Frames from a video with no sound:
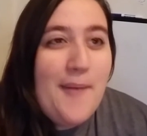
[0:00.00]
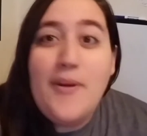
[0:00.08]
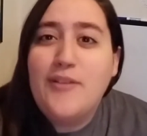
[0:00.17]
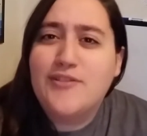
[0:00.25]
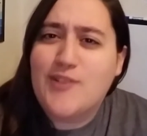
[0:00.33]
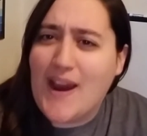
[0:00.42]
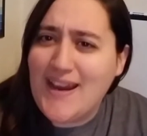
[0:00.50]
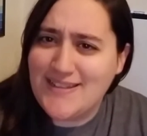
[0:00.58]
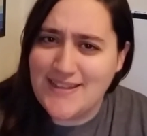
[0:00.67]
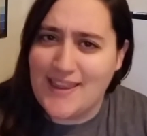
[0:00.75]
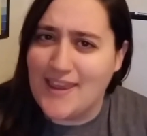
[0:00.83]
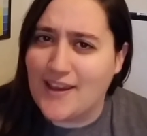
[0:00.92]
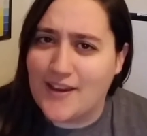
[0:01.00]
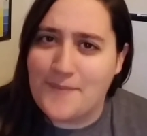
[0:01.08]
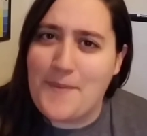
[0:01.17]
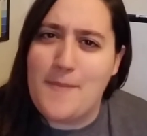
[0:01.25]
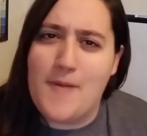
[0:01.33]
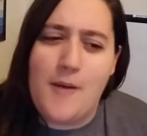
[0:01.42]
But it was crazy, like
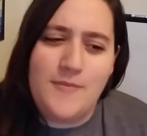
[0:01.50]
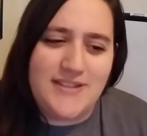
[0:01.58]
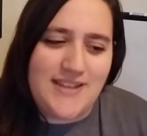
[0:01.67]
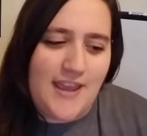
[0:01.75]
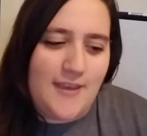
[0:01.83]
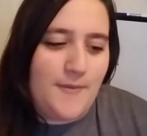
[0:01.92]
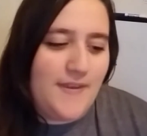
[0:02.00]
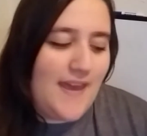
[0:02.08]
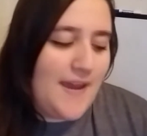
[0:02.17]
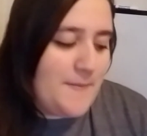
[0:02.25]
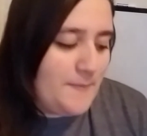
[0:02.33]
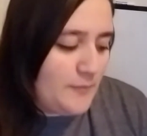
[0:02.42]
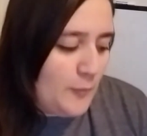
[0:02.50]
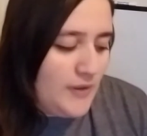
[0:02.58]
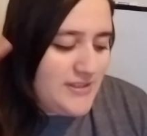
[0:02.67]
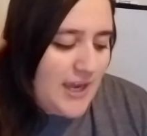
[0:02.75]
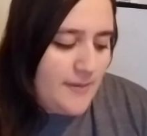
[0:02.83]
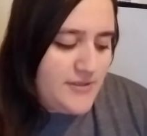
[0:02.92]
my mom was telling me that
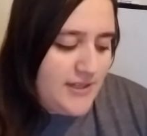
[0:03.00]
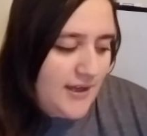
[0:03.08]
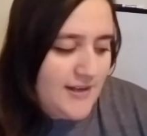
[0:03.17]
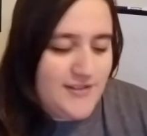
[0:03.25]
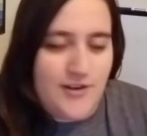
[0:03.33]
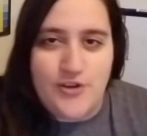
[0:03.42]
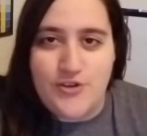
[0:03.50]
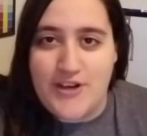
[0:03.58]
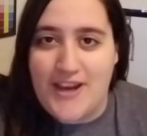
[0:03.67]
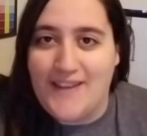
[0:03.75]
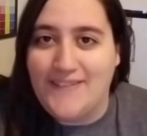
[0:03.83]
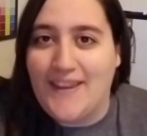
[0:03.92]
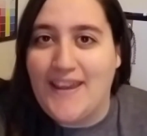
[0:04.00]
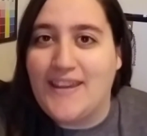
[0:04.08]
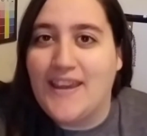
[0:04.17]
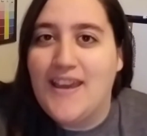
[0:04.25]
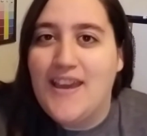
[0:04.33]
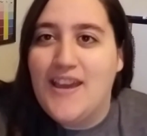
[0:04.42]
one time she got a surgery and
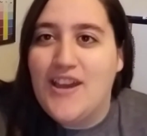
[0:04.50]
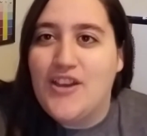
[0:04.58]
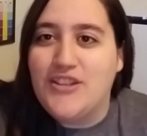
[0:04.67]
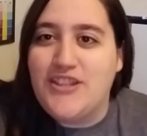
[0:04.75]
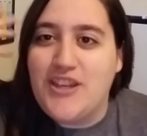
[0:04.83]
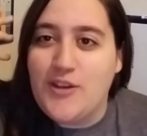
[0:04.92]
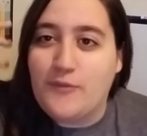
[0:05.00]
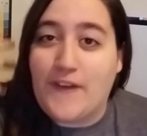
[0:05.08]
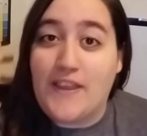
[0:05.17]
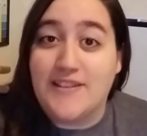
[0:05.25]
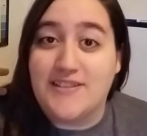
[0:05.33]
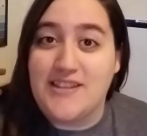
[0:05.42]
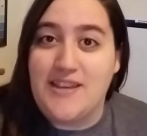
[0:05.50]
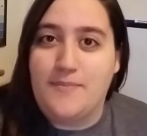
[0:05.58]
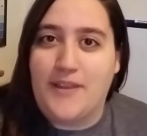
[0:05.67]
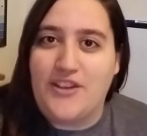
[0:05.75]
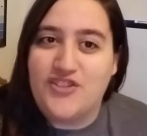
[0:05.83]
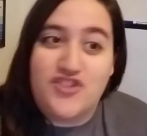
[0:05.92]
like she fell asleep
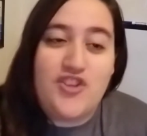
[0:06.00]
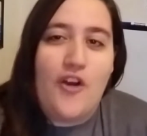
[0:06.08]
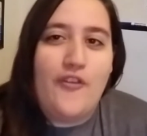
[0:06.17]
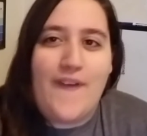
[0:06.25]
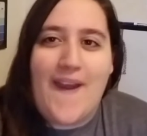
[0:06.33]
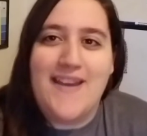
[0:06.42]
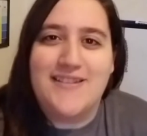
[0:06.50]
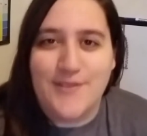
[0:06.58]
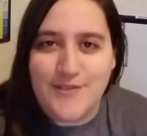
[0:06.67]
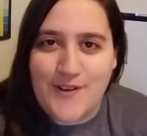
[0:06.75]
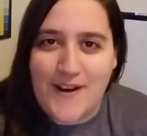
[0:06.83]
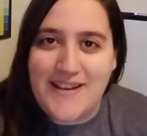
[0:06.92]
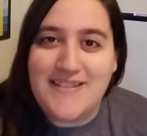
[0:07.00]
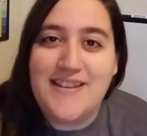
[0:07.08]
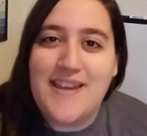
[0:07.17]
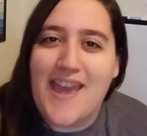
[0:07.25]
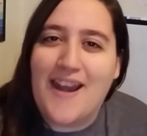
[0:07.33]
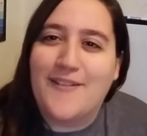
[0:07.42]
like so fast, it was
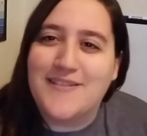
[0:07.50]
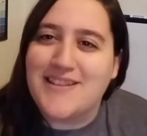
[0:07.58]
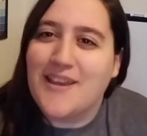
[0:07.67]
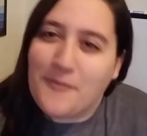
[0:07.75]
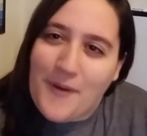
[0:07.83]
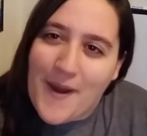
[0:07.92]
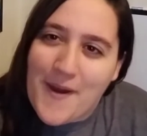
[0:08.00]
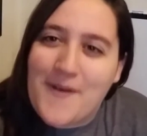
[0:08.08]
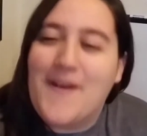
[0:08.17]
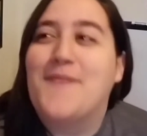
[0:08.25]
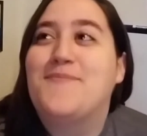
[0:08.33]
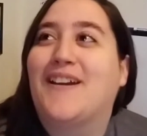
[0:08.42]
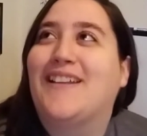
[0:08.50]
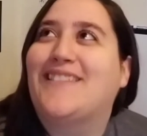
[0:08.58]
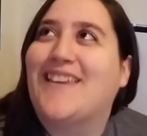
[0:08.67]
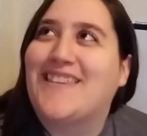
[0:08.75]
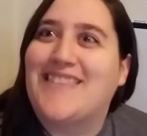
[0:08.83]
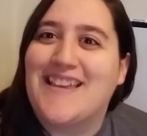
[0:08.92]
crazy, and I was like, whoa. But
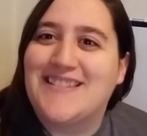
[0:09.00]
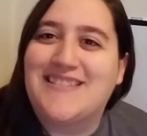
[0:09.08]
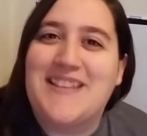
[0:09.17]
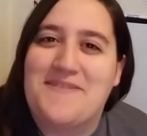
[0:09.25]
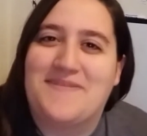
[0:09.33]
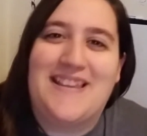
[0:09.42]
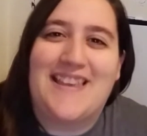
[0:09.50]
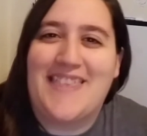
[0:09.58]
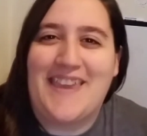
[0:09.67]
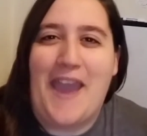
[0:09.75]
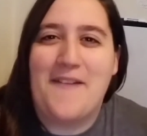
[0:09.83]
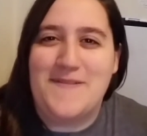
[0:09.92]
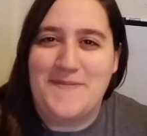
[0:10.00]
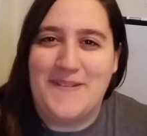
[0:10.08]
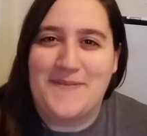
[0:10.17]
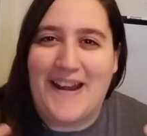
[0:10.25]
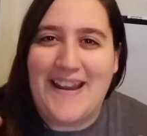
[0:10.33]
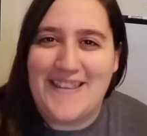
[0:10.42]
like that same exact thing happened to me,
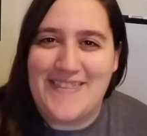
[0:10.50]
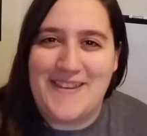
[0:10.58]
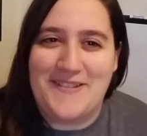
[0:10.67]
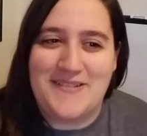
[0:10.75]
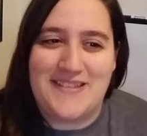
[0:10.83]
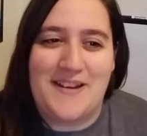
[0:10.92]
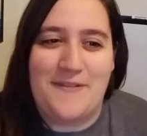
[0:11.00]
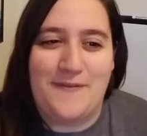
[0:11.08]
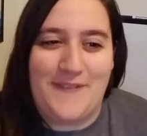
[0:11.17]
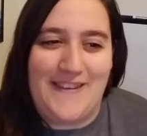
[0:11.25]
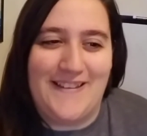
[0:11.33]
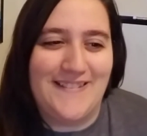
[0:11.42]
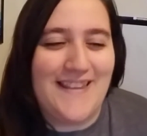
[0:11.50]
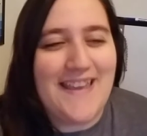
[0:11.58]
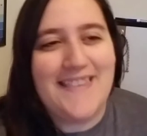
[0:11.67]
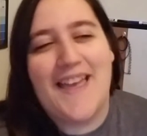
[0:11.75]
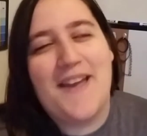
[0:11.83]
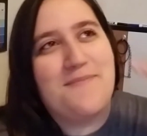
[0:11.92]
but I didn't think it was gonna feel
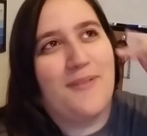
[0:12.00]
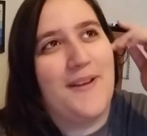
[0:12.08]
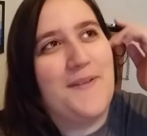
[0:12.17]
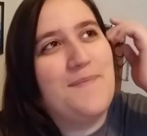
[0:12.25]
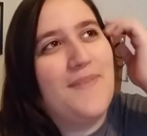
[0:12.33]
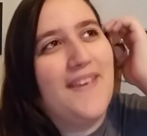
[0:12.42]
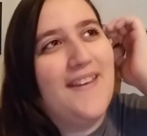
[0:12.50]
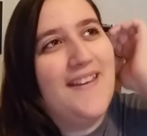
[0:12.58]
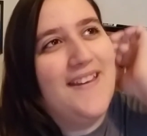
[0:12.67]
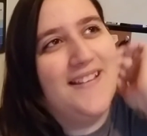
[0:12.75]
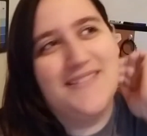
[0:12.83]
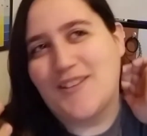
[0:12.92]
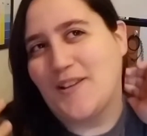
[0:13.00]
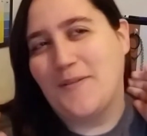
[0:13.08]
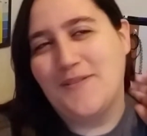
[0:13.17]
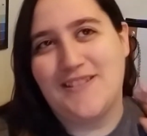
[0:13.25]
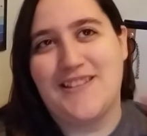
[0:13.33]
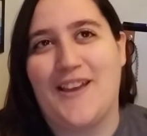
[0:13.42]
like that. But so
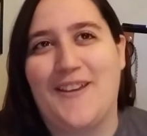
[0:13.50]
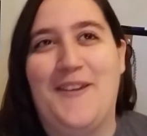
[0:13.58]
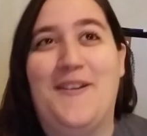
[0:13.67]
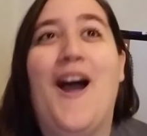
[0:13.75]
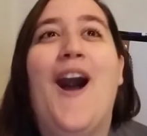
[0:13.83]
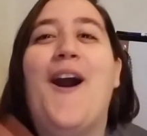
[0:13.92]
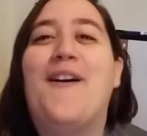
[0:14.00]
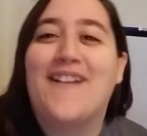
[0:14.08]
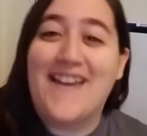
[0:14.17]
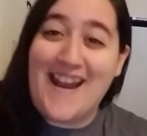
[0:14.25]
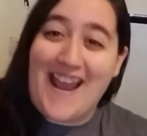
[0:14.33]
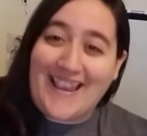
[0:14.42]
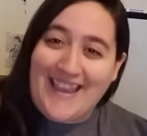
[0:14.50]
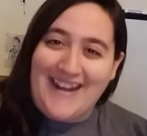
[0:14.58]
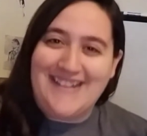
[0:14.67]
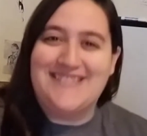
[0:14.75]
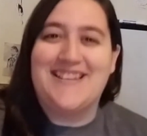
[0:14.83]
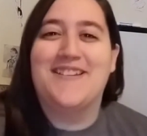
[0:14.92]
let me just tell you, oh, and I
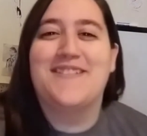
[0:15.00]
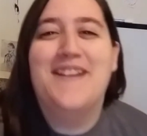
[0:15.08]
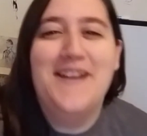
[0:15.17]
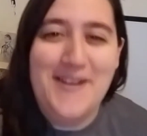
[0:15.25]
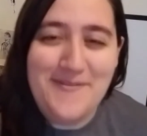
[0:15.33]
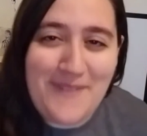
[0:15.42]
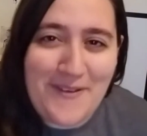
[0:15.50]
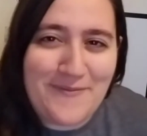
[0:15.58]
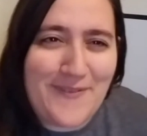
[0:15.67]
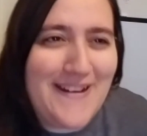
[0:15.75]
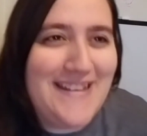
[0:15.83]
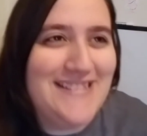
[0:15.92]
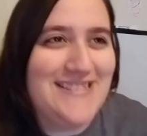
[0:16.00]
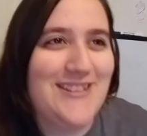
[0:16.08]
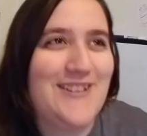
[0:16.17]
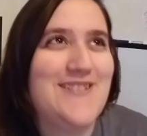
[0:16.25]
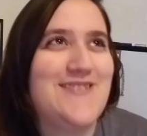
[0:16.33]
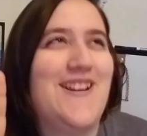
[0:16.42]
gotta tell you my funny
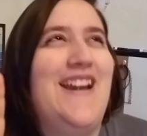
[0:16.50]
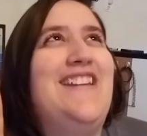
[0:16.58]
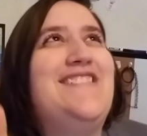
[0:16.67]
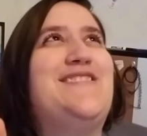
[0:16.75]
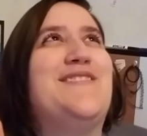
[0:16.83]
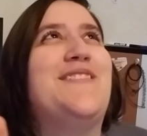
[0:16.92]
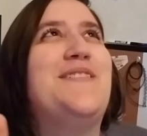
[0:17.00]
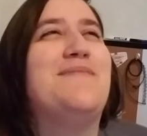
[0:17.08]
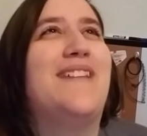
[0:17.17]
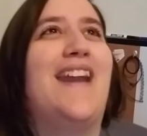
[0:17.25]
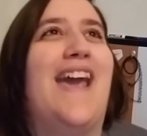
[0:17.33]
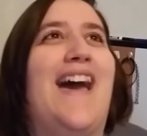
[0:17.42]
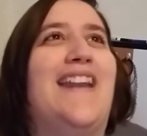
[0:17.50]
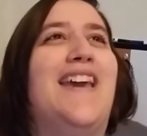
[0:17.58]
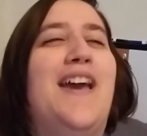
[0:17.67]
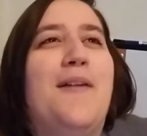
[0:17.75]
surgery dream that I had.